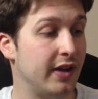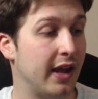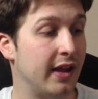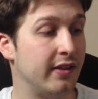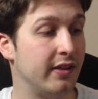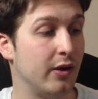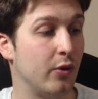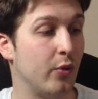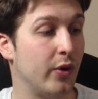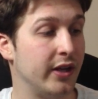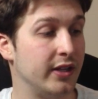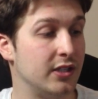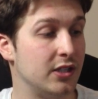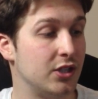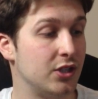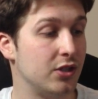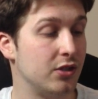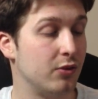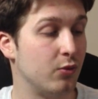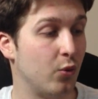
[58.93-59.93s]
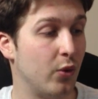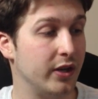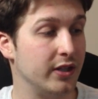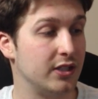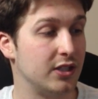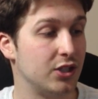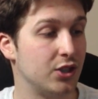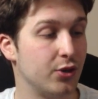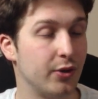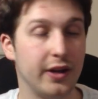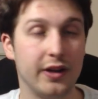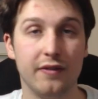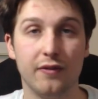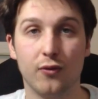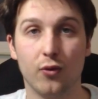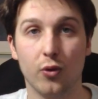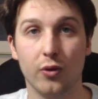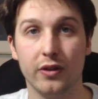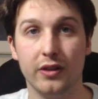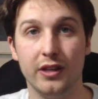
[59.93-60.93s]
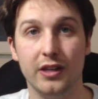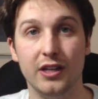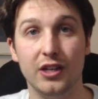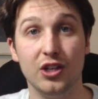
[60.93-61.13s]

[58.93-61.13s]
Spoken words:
and they went straight for the